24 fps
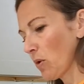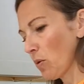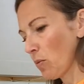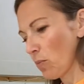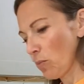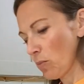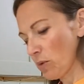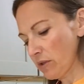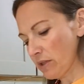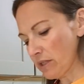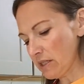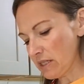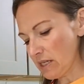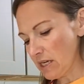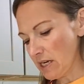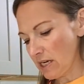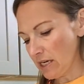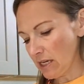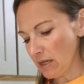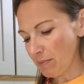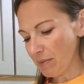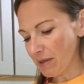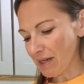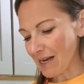with the
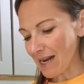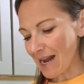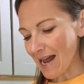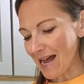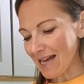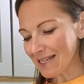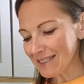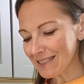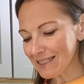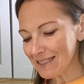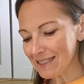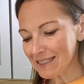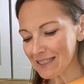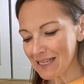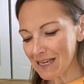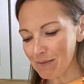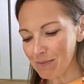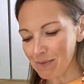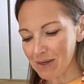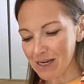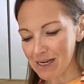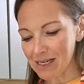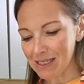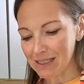tahini, but it has the
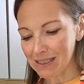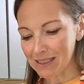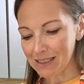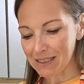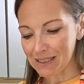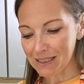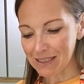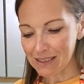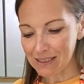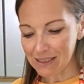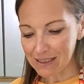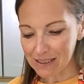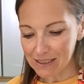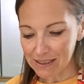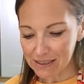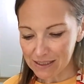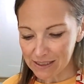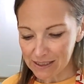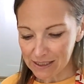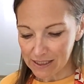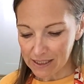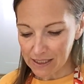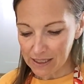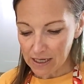same
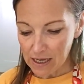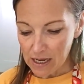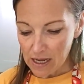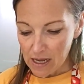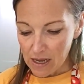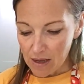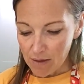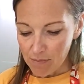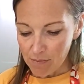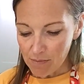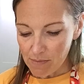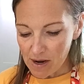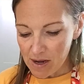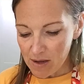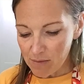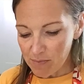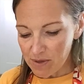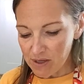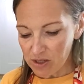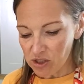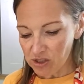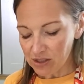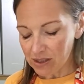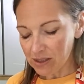consistency. It might
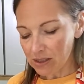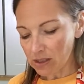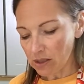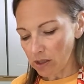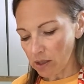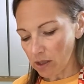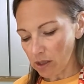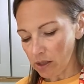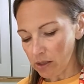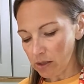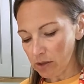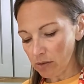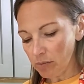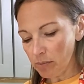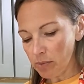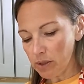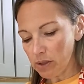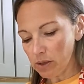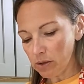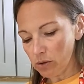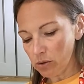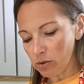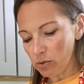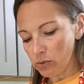be just a little
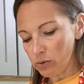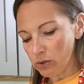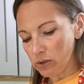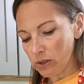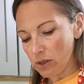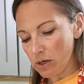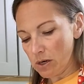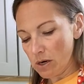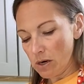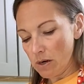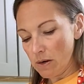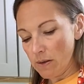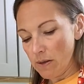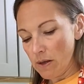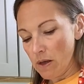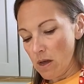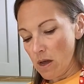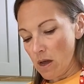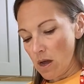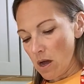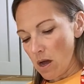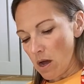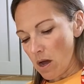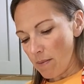bit looser.
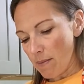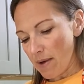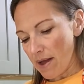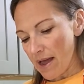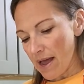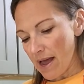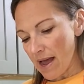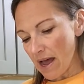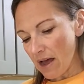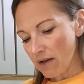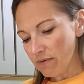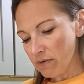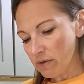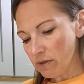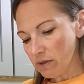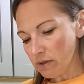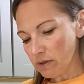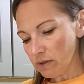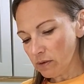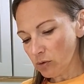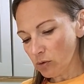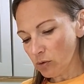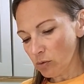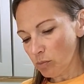I have in
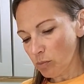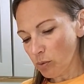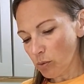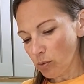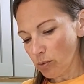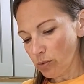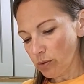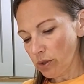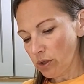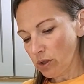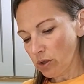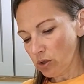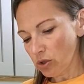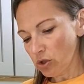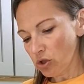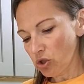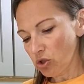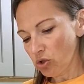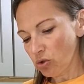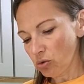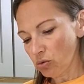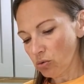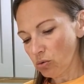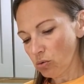this little bowl here
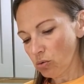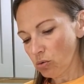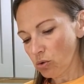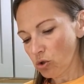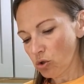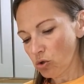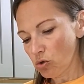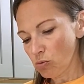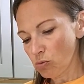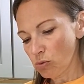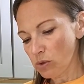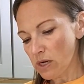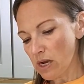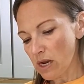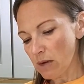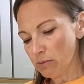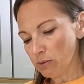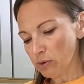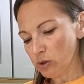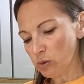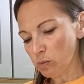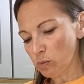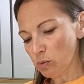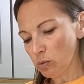2
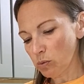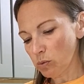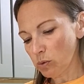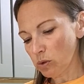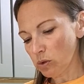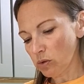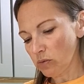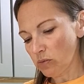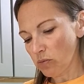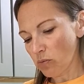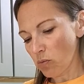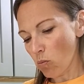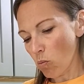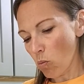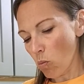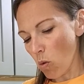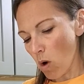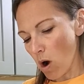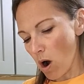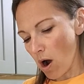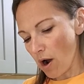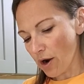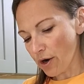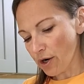tablespoons of
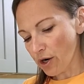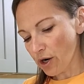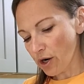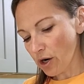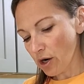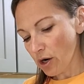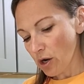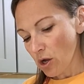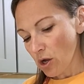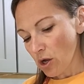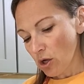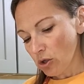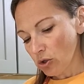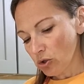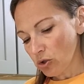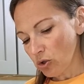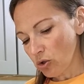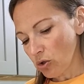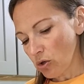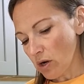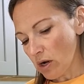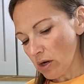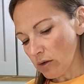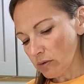water. So you
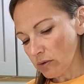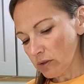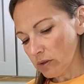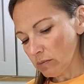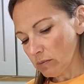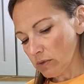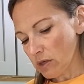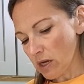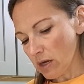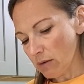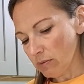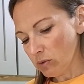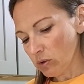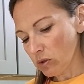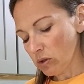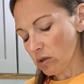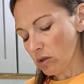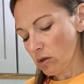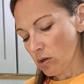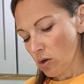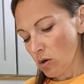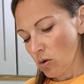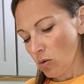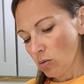know how sometimes
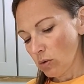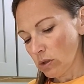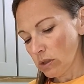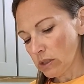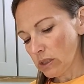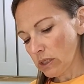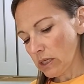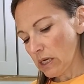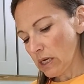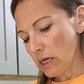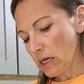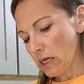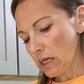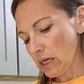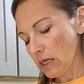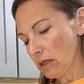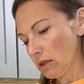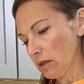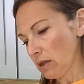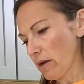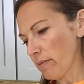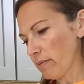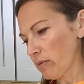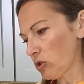when tahini
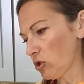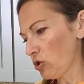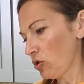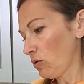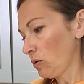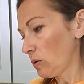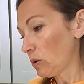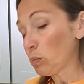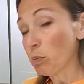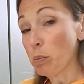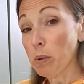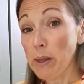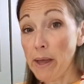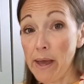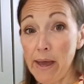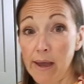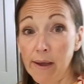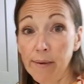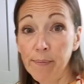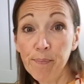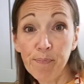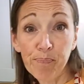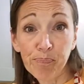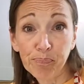and lemon juice
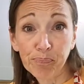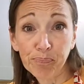play,